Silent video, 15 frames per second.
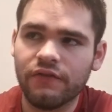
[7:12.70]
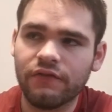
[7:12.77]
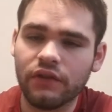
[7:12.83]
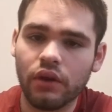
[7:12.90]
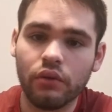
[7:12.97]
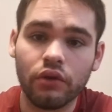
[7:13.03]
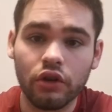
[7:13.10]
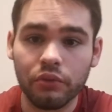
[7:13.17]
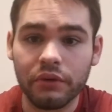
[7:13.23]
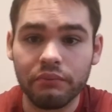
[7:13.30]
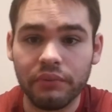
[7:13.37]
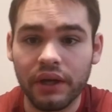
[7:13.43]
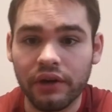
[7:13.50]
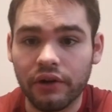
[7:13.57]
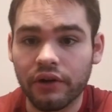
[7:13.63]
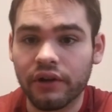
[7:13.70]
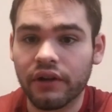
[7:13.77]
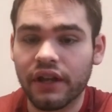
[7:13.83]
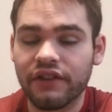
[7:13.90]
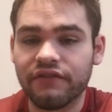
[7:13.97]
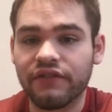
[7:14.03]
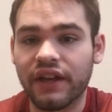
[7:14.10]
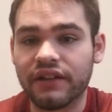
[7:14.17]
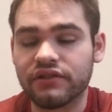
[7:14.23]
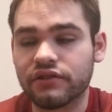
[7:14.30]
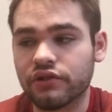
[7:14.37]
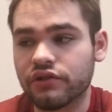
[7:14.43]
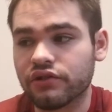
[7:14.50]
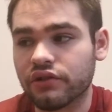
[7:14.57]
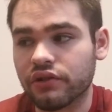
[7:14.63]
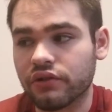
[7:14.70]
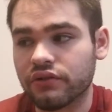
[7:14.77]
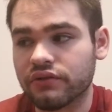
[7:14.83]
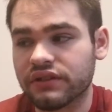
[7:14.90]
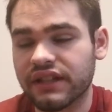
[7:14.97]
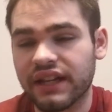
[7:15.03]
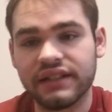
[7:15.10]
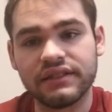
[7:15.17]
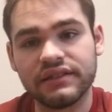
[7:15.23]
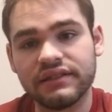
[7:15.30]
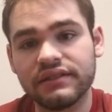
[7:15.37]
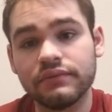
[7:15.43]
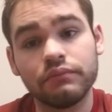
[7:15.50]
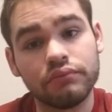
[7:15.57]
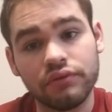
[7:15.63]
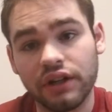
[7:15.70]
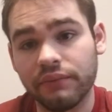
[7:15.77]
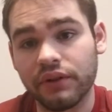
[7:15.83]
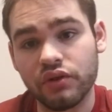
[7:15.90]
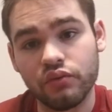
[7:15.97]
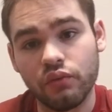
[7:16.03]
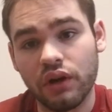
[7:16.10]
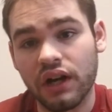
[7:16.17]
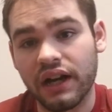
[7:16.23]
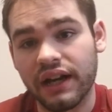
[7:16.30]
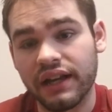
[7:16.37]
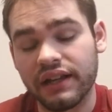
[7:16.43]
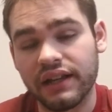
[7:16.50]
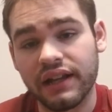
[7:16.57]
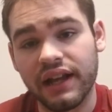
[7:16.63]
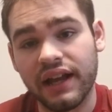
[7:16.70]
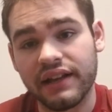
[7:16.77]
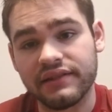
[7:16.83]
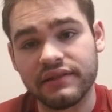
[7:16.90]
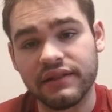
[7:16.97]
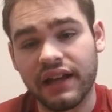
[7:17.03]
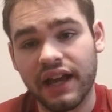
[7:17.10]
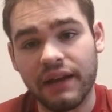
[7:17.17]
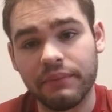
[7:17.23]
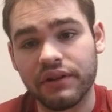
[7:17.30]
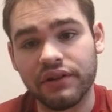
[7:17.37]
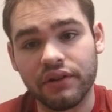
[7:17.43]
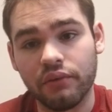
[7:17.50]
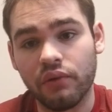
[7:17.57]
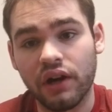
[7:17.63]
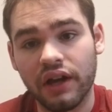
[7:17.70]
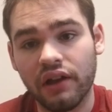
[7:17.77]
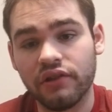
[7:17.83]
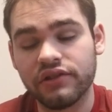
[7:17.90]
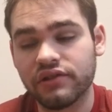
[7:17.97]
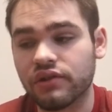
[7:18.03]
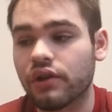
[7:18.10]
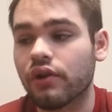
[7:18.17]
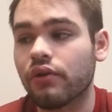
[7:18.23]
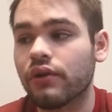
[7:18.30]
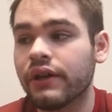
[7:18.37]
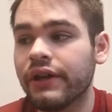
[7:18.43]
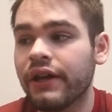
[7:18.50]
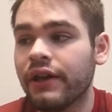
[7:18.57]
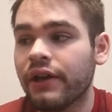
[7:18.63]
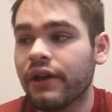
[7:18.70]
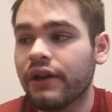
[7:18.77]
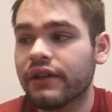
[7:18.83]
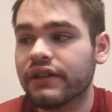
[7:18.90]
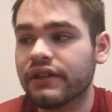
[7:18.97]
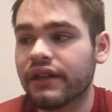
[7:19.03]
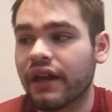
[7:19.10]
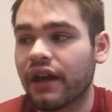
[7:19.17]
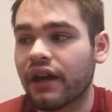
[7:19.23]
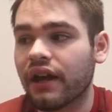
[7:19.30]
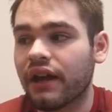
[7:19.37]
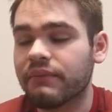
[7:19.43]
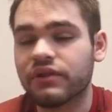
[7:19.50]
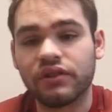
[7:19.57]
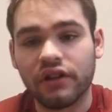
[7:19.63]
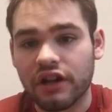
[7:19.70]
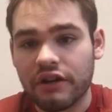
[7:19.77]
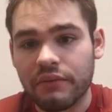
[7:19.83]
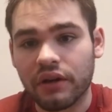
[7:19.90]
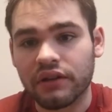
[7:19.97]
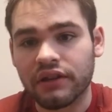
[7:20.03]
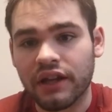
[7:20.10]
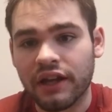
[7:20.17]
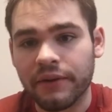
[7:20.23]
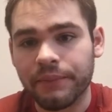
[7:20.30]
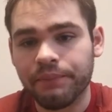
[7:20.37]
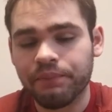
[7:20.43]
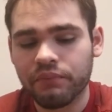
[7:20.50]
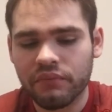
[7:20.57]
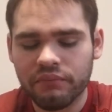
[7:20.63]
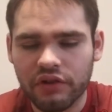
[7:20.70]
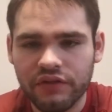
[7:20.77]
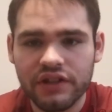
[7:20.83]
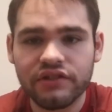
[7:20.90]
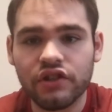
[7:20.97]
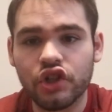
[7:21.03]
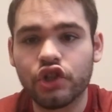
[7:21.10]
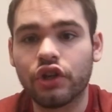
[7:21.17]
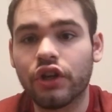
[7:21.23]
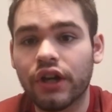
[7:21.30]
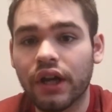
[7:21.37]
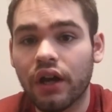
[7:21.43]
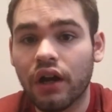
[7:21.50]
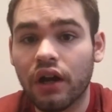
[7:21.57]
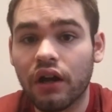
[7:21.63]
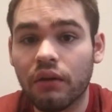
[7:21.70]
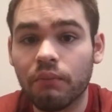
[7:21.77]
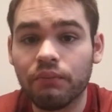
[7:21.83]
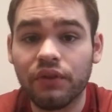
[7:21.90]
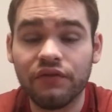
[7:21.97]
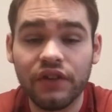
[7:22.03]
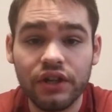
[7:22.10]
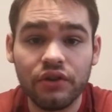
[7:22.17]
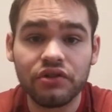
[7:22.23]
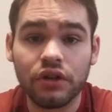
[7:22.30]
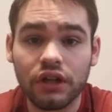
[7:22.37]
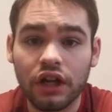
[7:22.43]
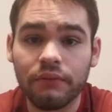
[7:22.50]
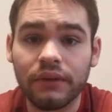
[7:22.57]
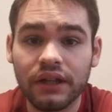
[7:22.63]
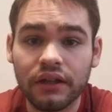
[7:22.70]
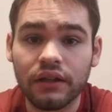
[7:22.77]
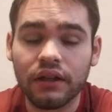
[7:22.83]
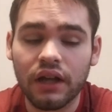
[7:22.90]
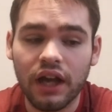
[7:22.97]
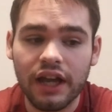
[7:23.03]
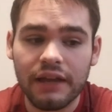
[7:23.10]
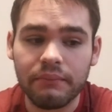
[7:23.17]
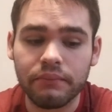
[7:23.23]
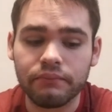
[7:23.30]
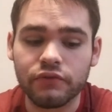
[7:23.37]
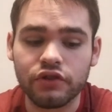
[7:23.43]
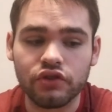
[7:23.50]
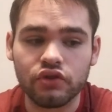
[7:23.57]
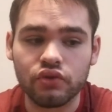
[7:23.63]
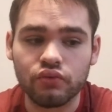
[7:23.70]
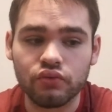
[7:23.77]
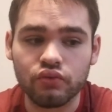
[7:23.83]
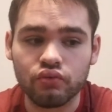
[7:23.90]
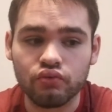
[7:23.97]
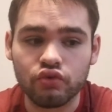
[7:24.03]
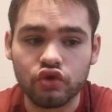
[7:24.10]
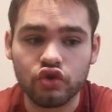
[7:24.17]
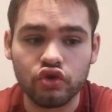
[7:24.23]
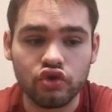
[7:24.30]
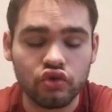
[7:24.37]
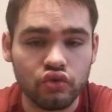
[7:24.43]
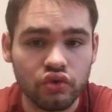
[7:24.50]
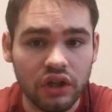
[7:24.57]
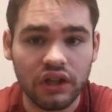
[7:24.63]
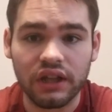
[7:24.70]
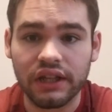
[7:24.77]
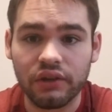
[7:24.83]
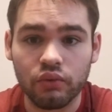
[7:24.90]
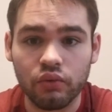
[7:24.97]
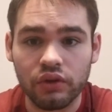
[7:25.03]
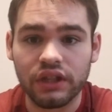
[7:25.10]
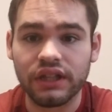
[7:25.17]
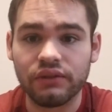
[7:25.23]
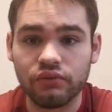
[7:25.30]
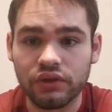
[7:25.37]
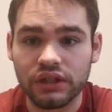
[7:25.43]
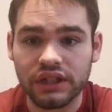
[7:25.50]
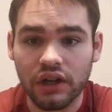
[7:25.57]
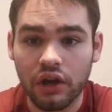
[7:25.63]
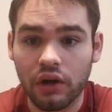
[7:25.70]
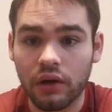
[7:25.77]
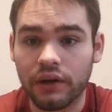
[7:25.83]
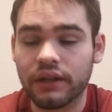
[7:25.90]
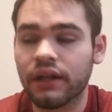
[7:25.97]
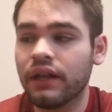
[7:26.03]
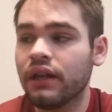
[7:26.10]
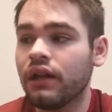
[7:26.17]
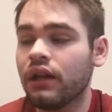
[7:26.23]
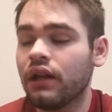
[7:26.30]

flow a little bit better and faster. So that's pretty much why it hasn't happened in a while. So yeah, I'm sorry about that. But rest assured, um, the videos are coming. I'm just struggling really, really hard